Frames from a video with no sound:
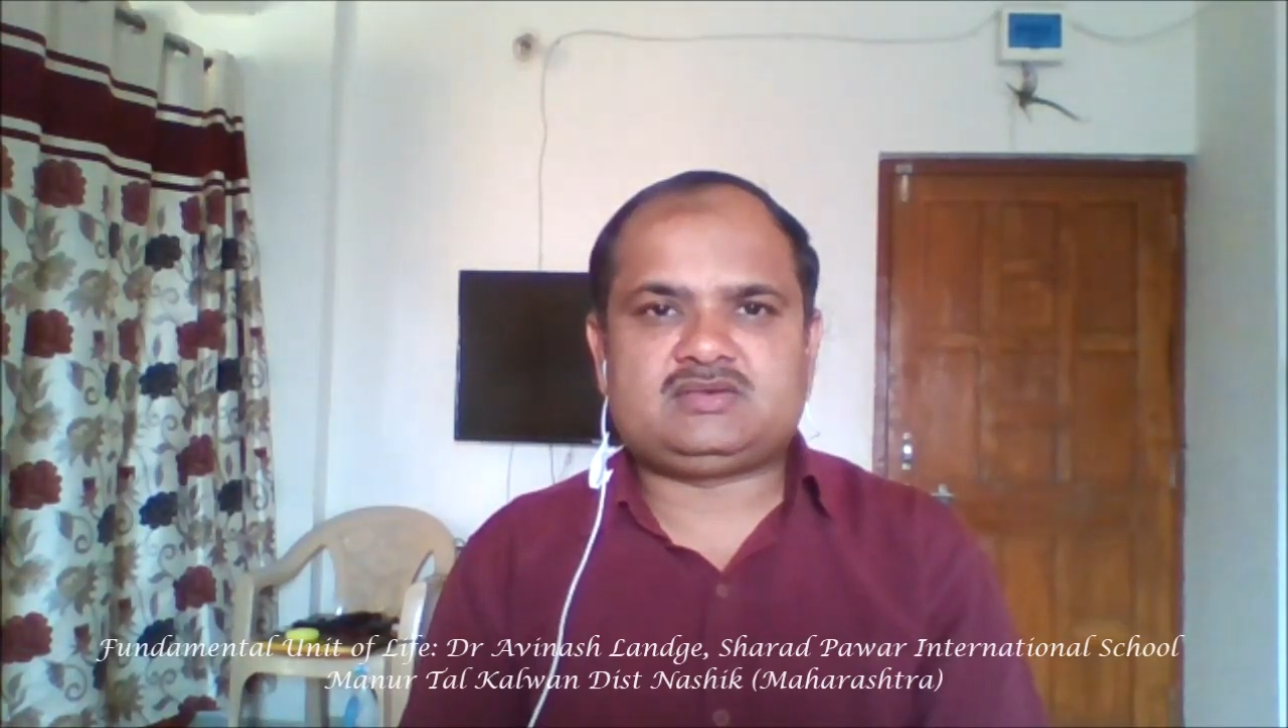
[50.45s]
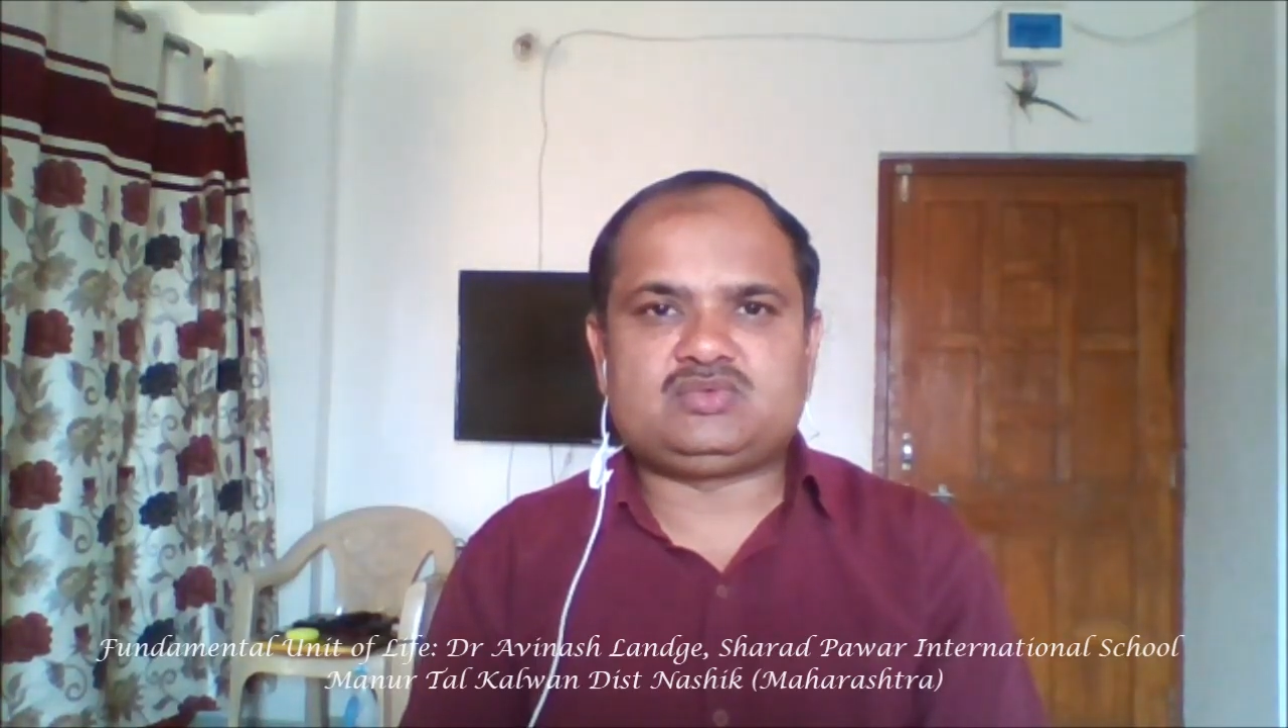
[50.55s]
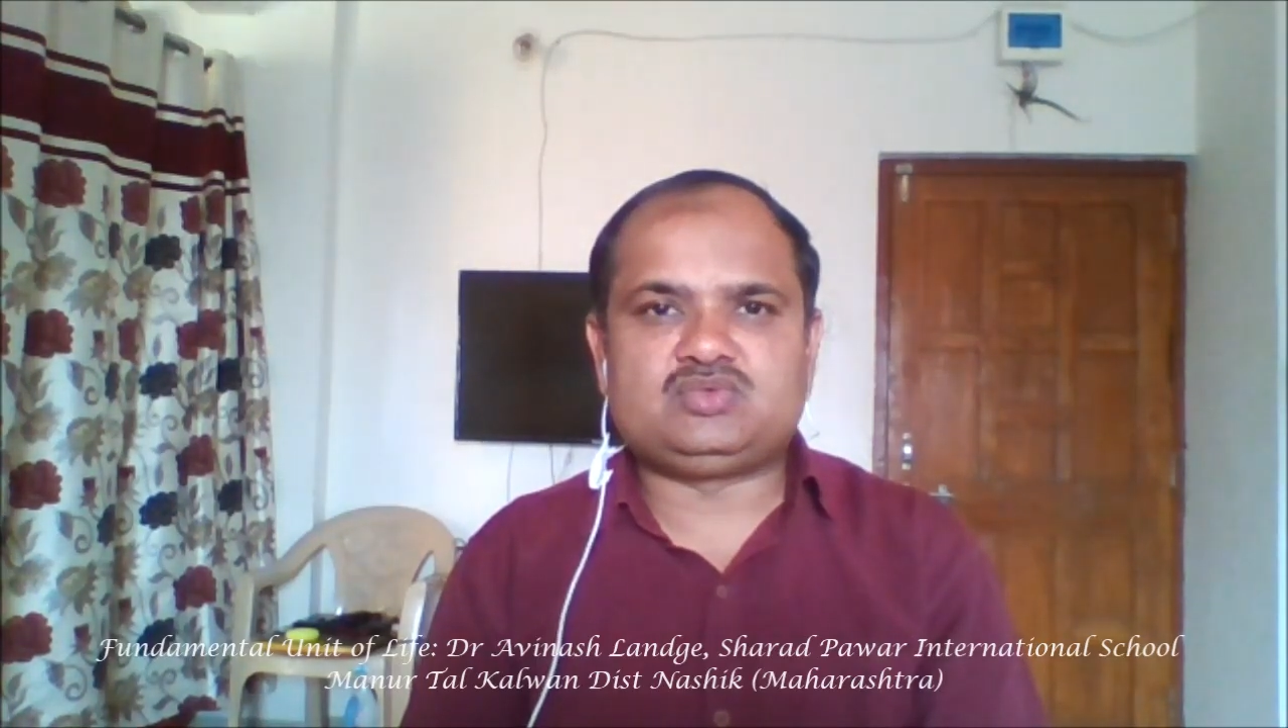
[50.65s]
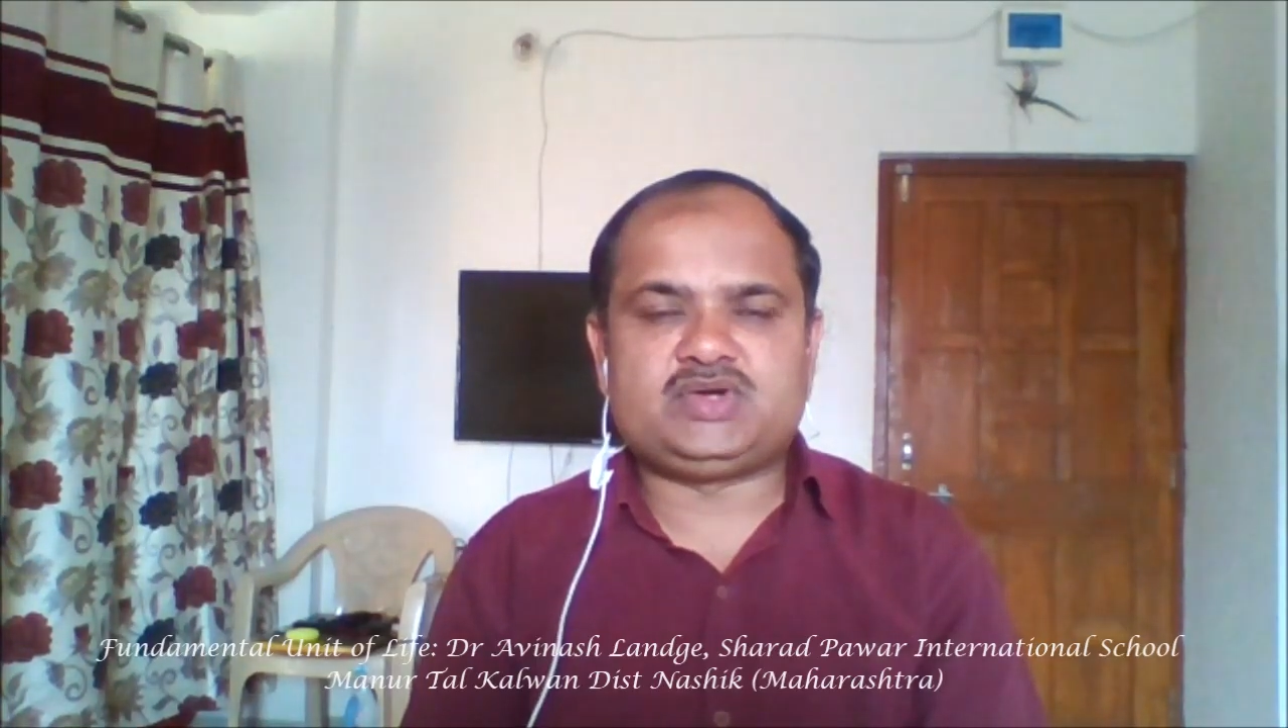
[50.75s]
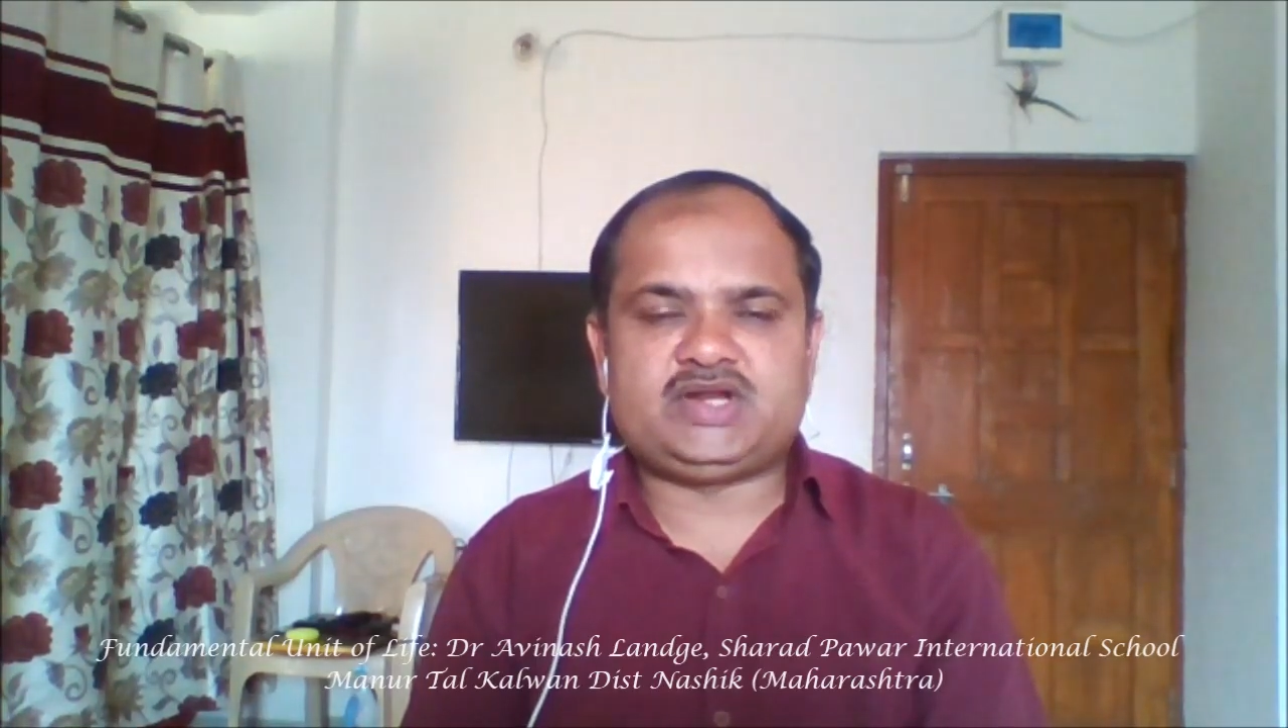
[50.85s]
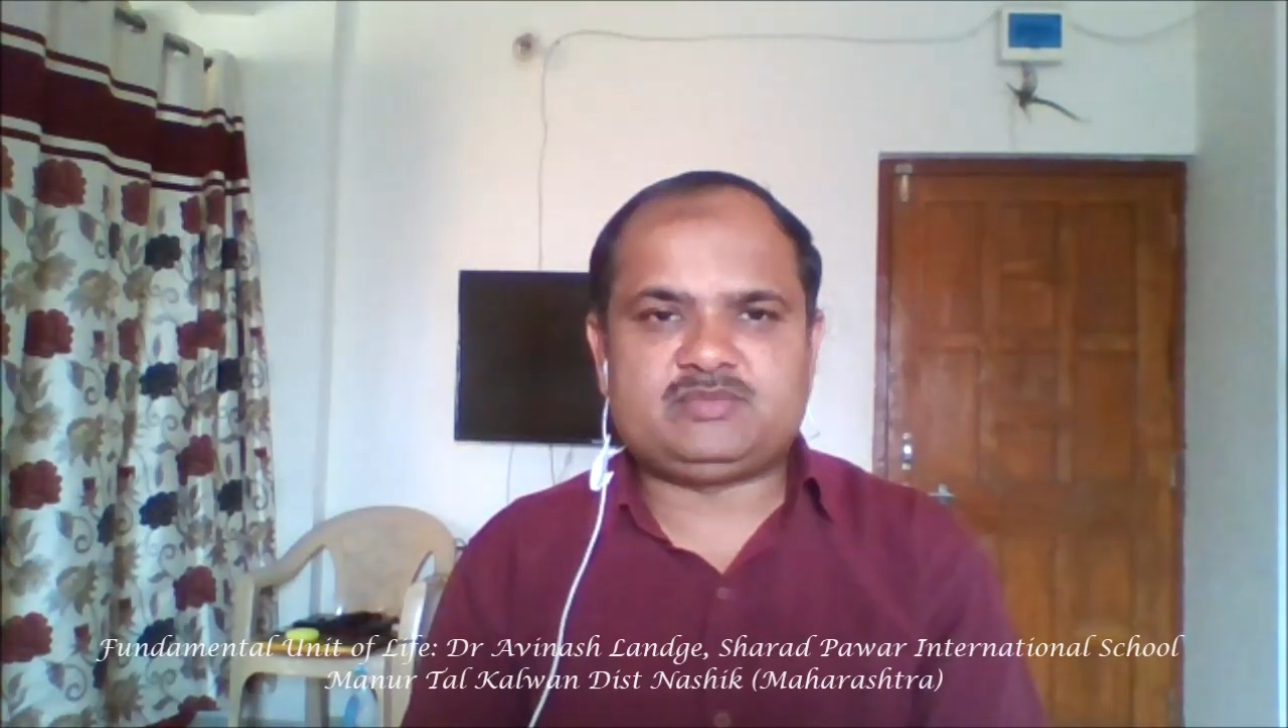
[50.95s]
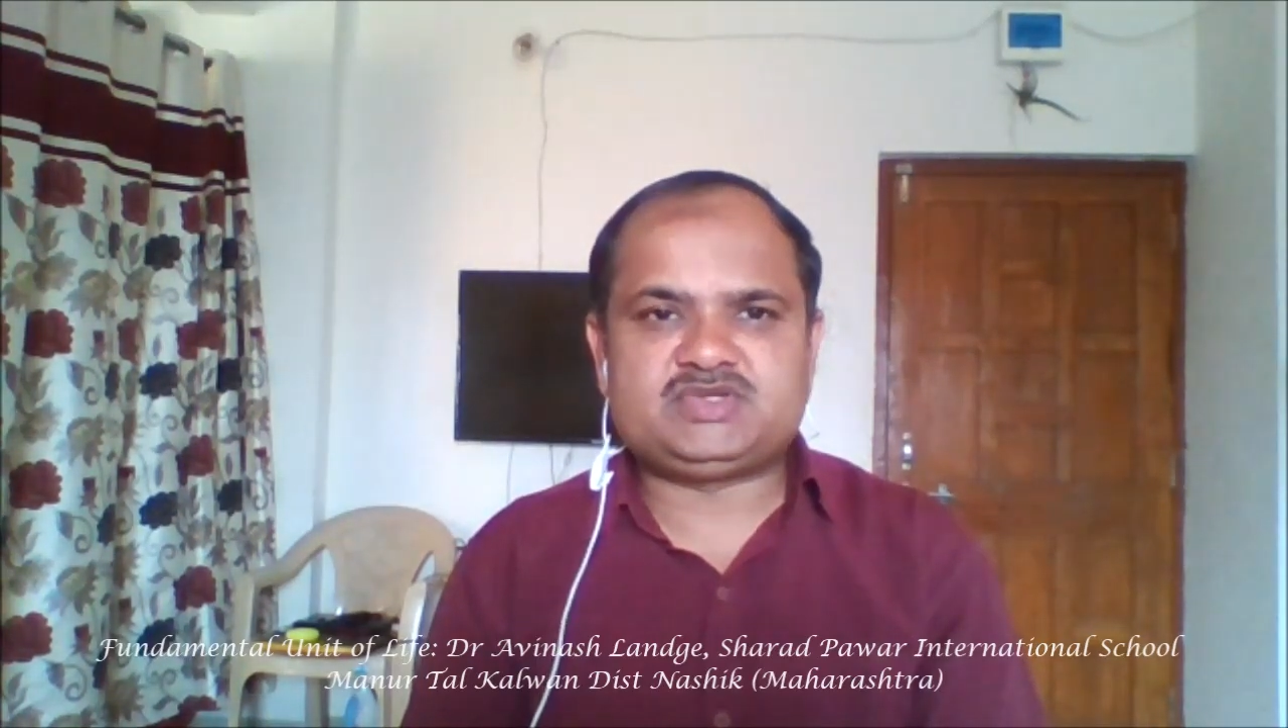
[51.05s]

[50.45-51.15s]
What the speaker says: who named